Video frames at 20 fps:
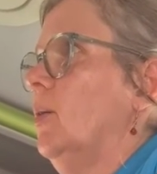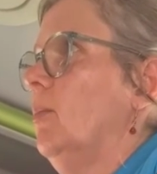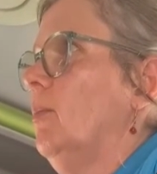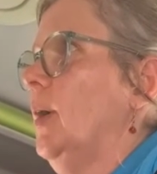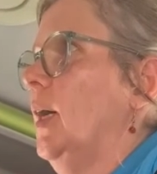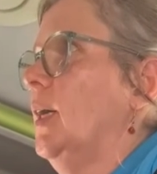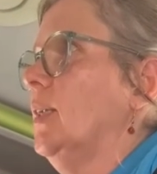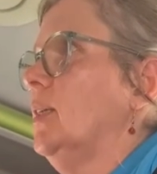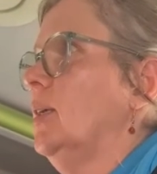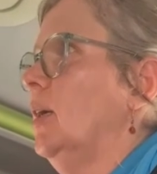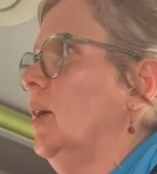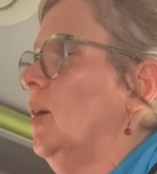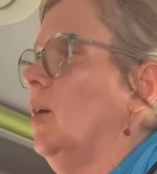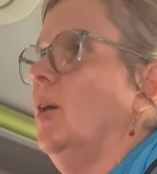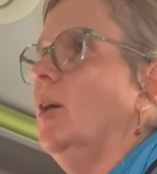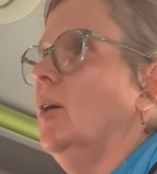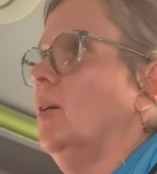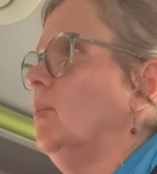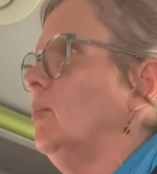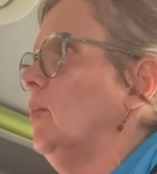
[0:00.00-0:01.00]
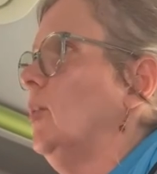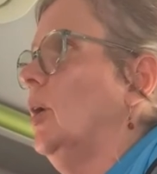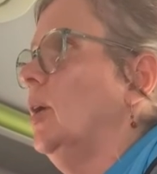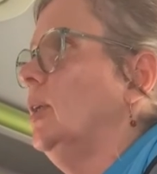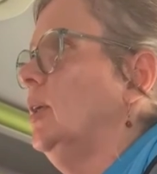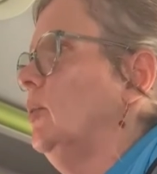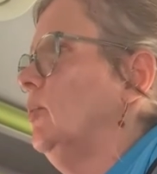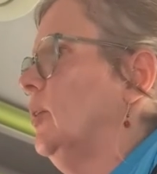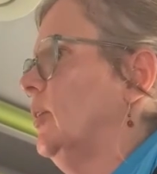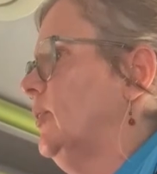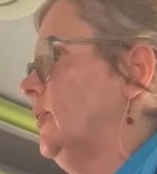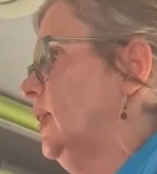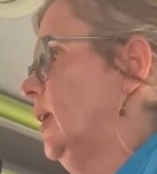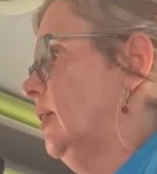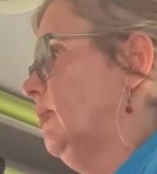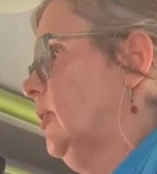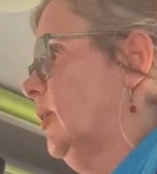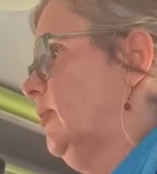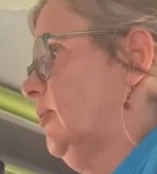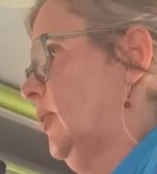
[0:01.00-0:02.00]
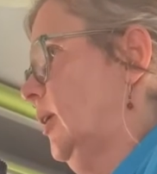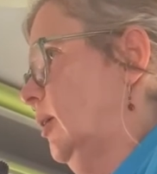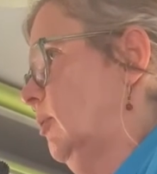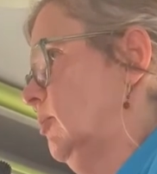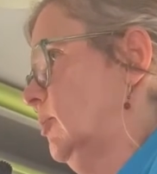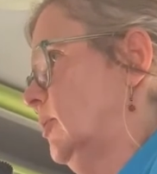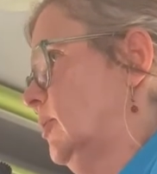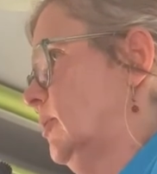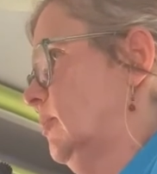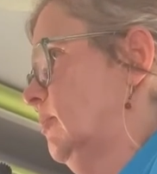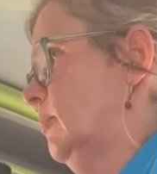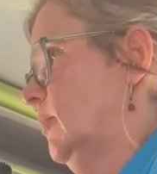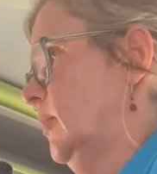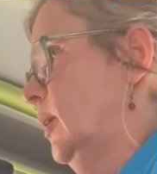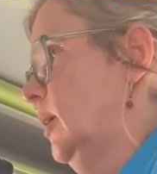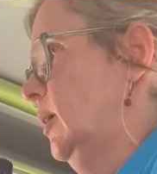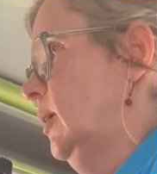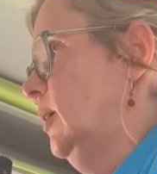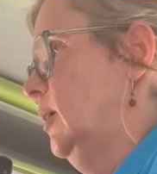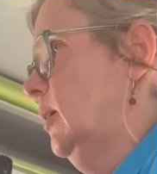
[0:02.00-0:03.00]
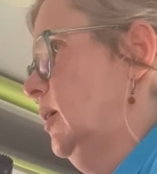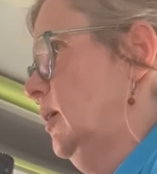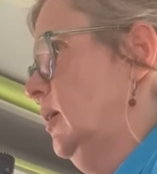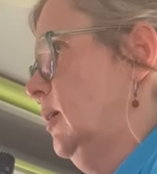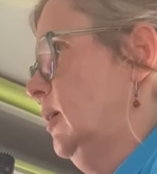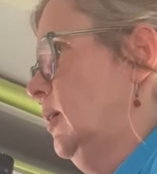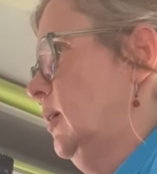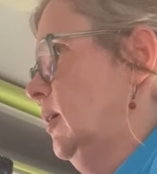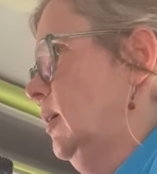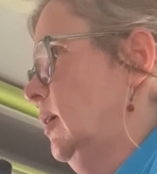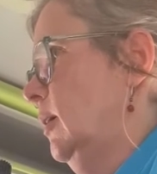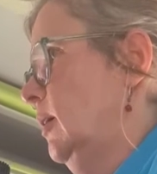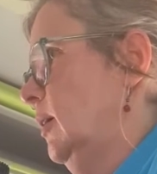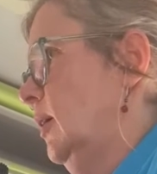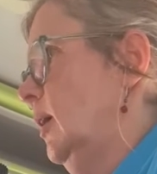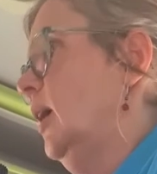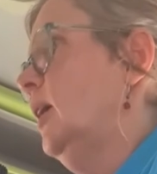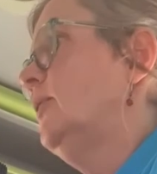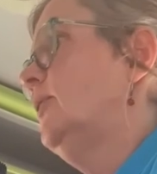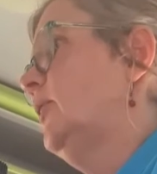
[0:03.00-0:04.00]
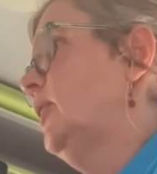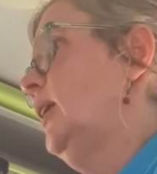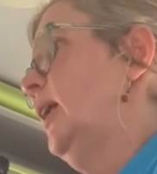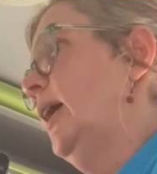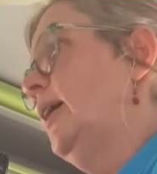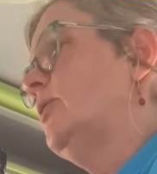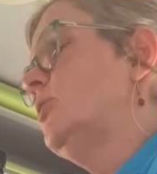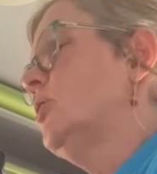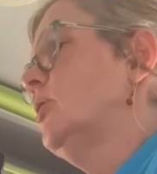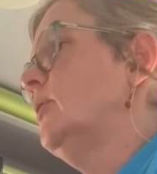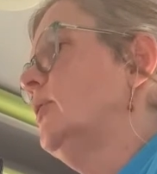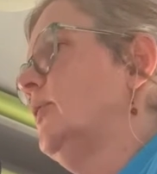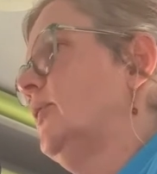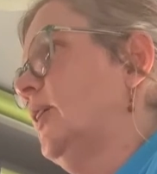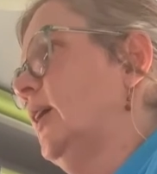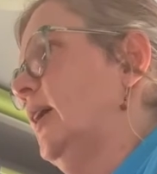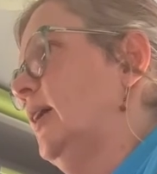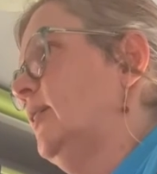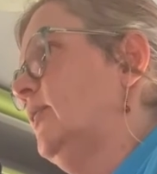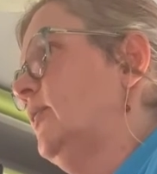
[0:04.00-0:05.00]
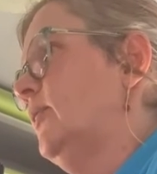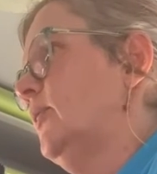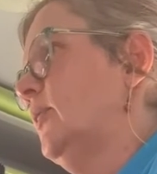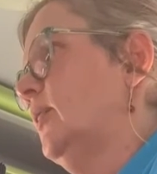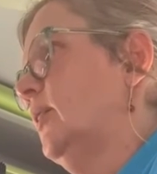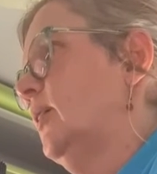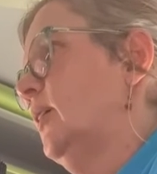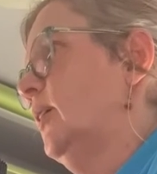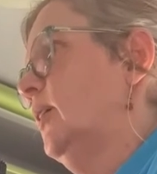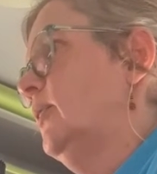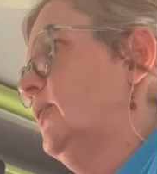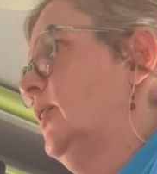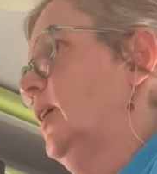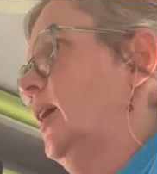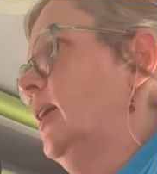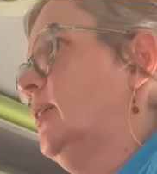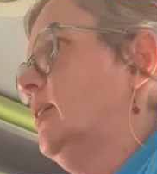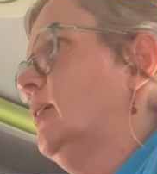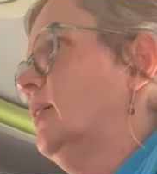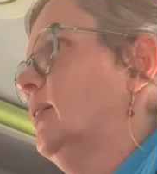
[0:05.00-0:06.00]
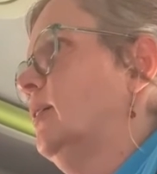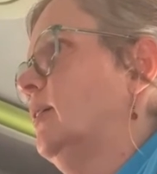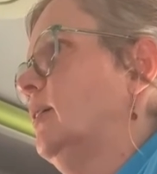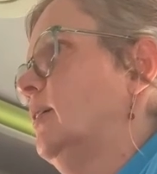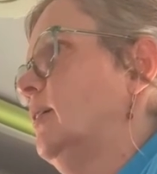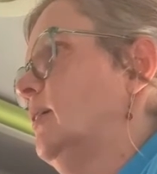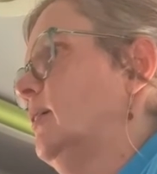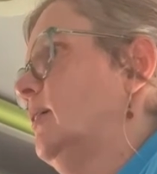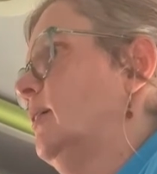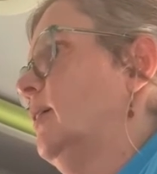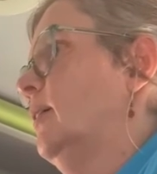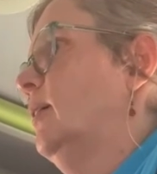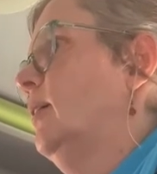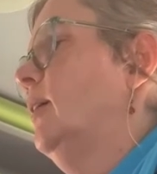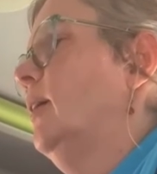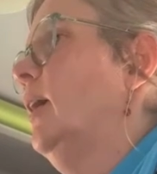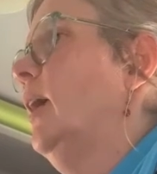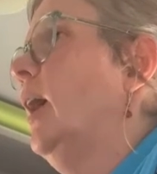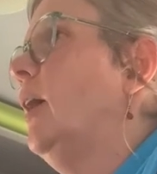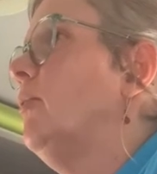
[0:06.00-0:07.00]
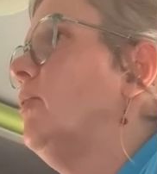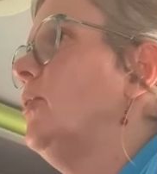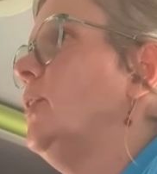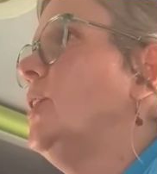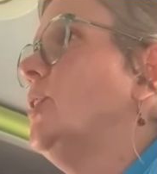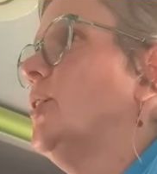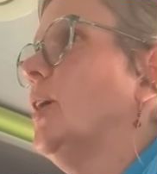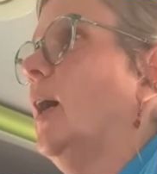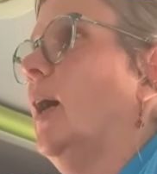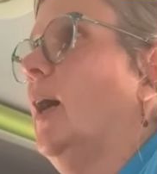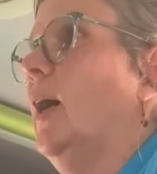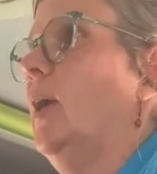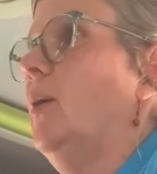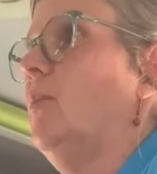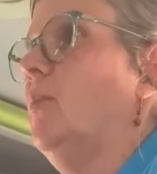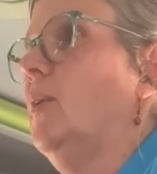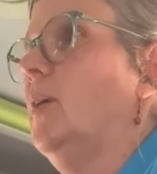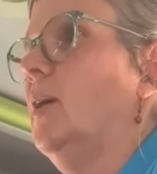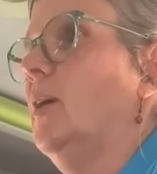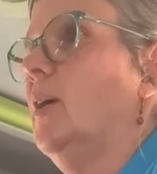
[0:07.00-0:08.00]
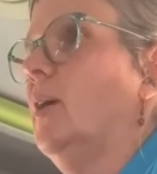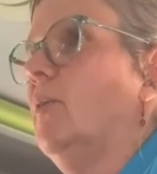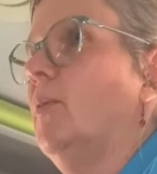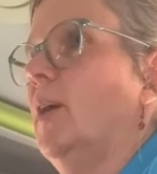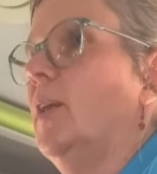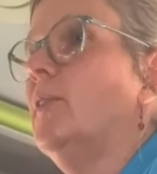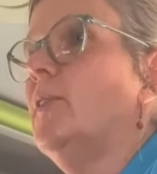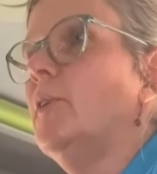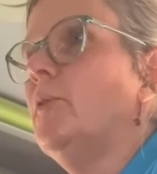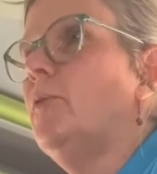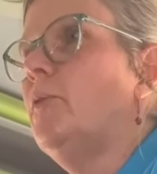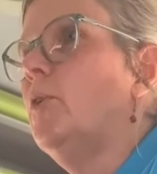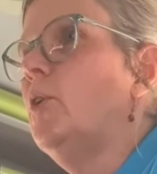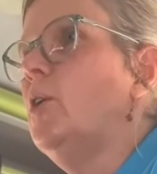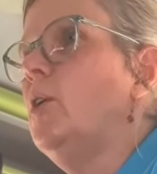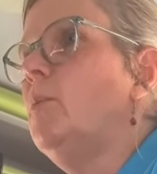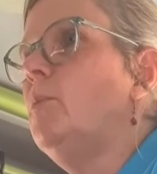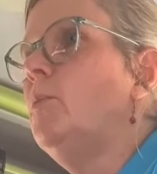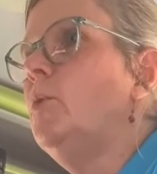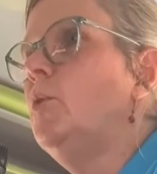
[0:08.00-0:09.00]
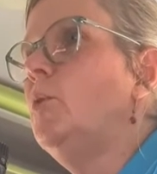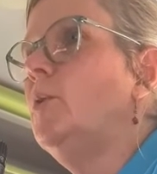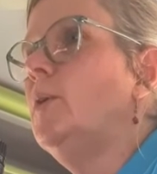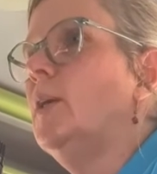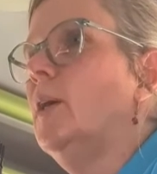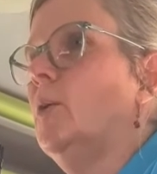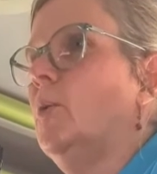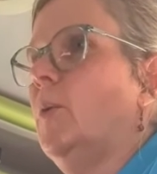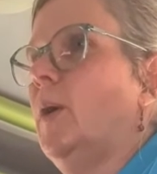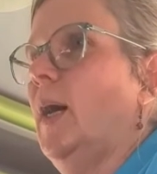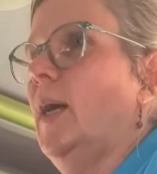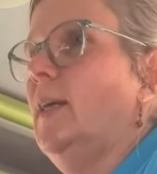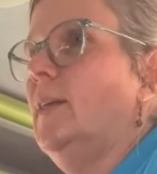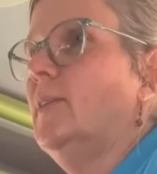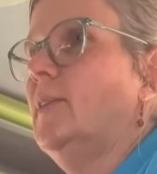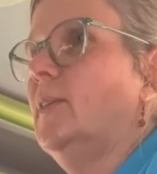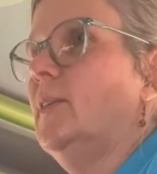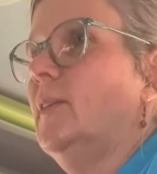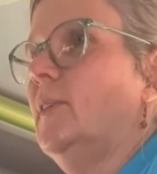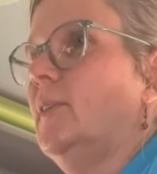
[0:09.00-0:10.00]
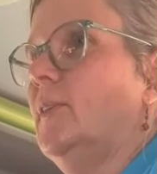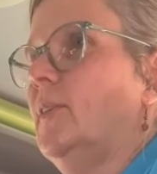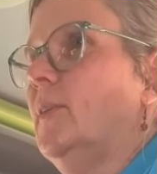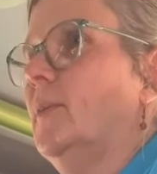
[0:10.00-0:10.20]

But her body was never found. And the legend says that every time when the full moon arises,